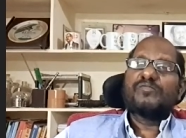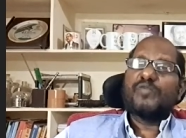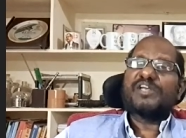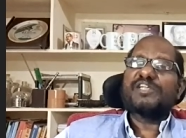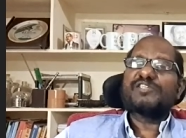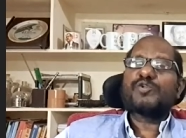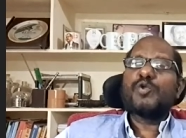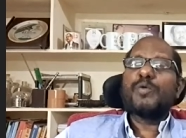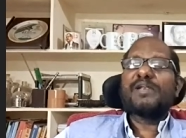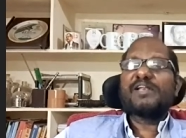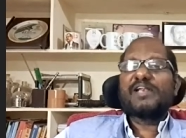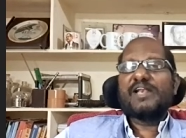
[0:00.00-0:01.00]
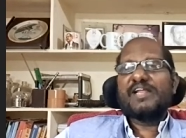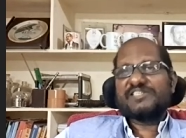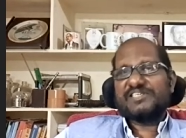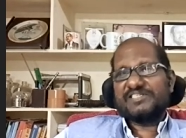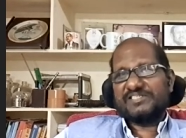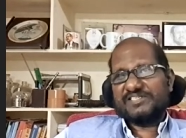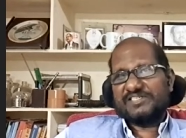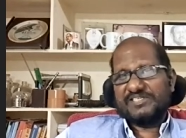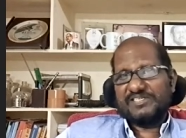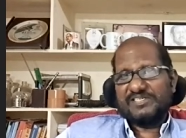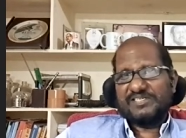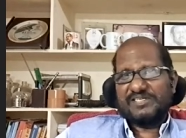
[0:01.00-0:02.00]
What is global
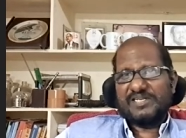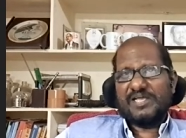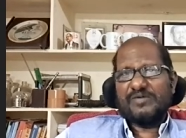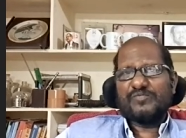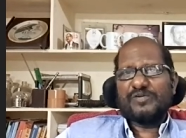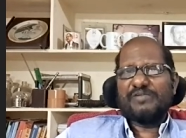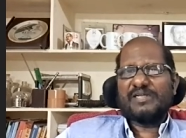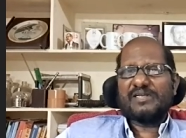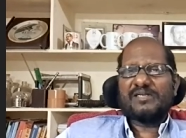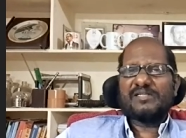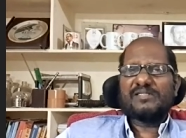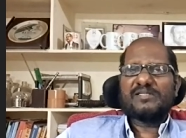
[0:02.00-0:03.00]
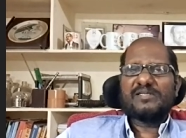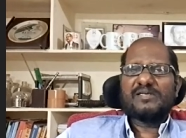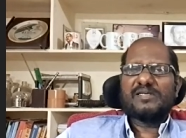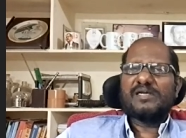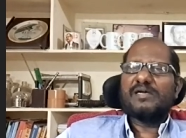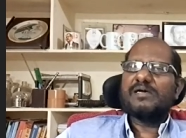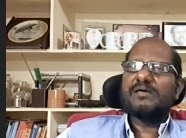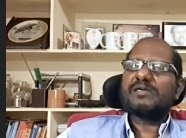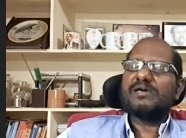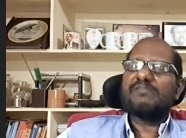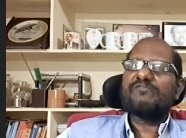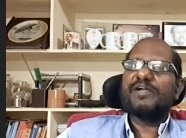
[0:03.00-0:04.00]
relations? Now we were
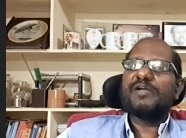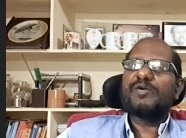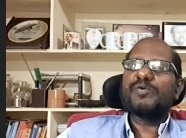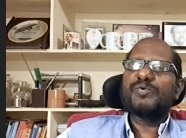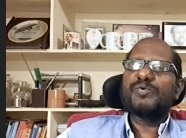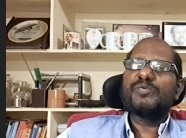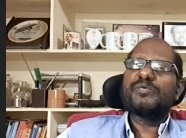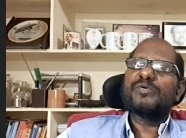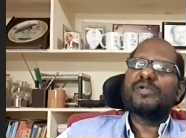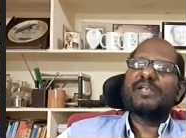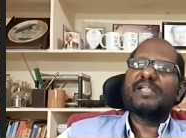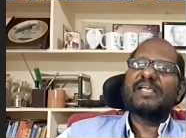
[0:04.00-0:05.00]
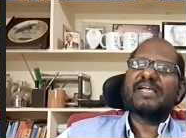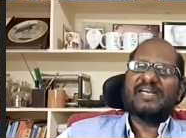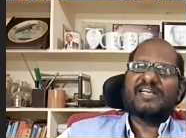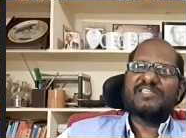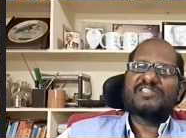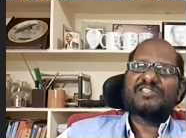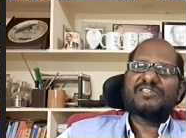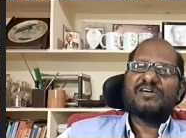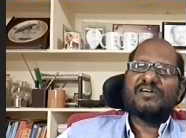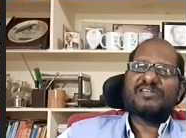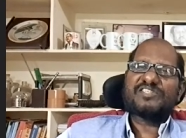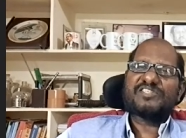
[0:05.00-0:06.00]
confined to only countries
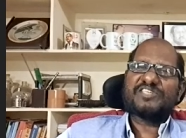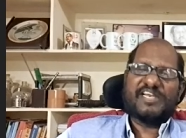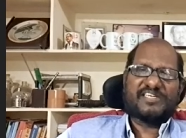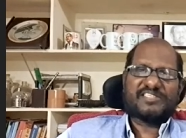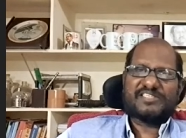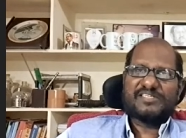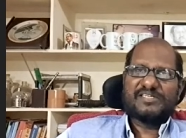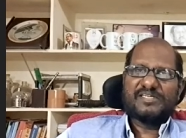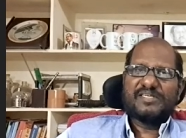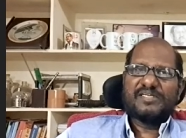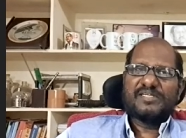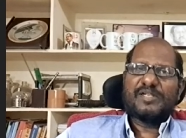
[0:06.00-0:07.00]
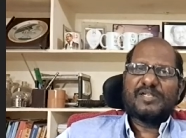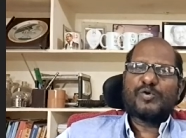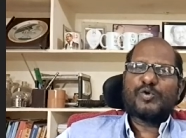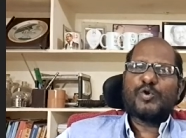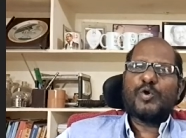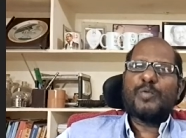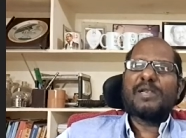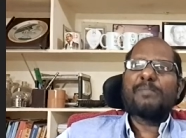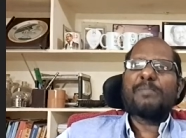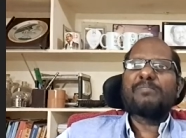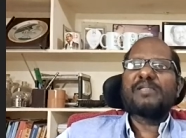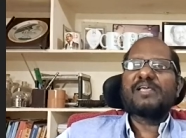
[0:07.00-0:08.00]
or states. Now,
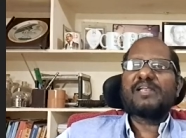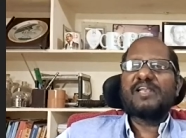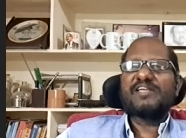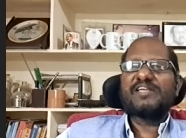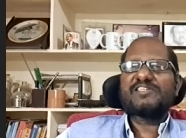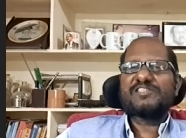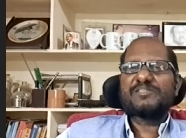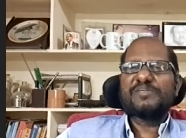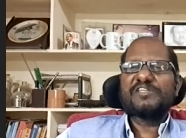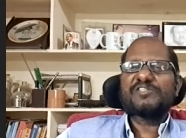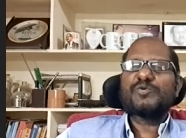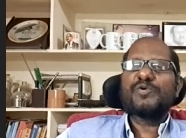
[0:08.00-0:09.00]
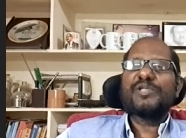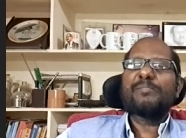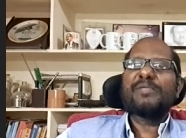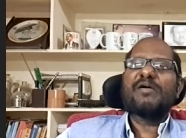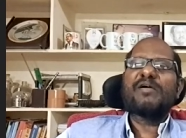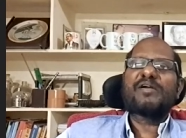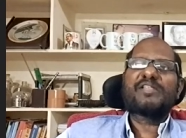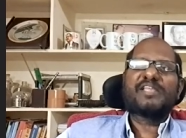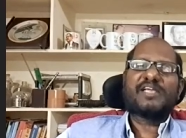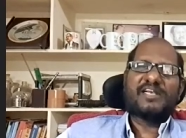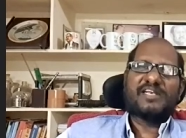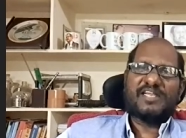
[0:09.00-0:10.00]
global public relations means going beyond
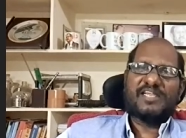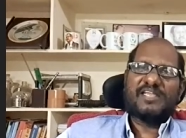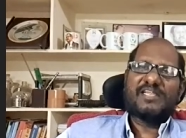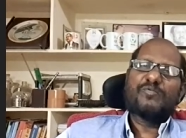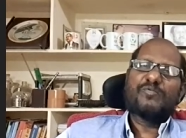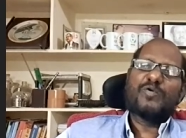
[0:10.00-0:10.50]
the country,